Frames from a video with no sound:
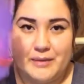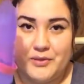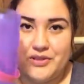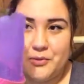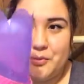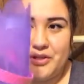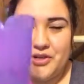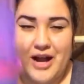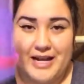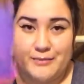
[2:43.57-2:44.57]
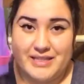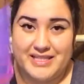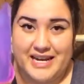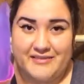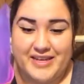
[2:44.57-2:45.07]
able to put their items
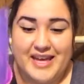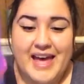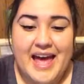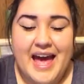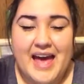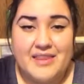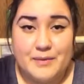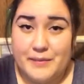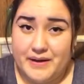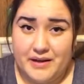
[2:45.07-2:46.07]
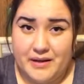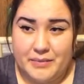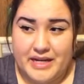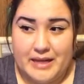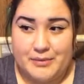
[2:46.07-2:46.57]
inside of it, and then
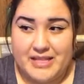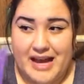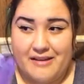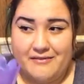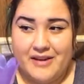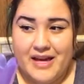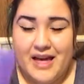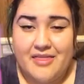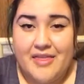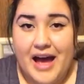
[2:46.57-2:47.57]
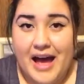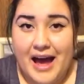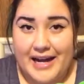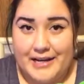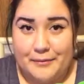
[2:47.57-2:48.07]
being able to have that
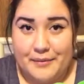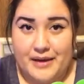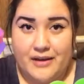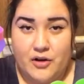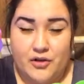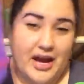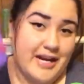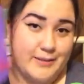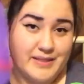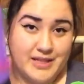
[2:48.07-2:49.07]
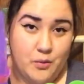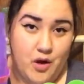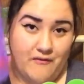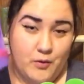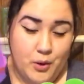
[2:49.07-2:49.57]
item or the items that they
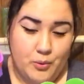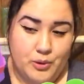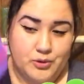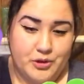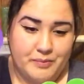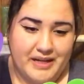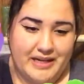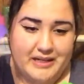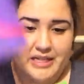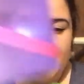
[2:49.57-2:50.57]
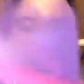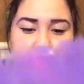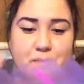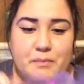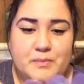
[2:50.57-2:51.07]
want for a road trip in it.
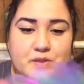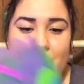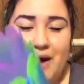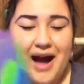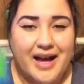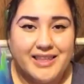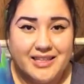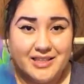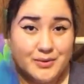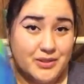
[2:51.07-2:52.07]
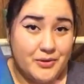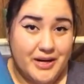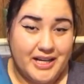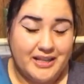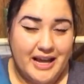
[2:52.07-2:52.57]
So I thought this was a
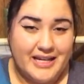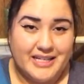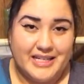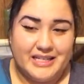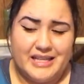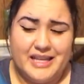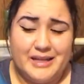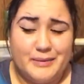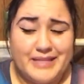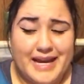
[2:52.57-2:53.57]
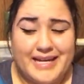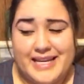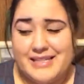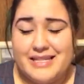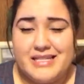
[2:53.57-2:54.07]
great idea. It was
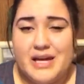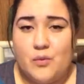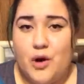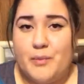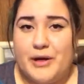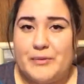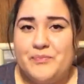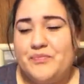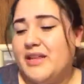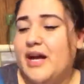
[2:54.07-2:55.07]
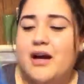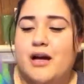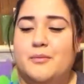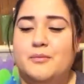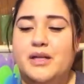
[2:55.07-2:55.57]
88 cents at Walmart,
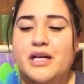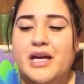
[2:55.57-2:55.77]
and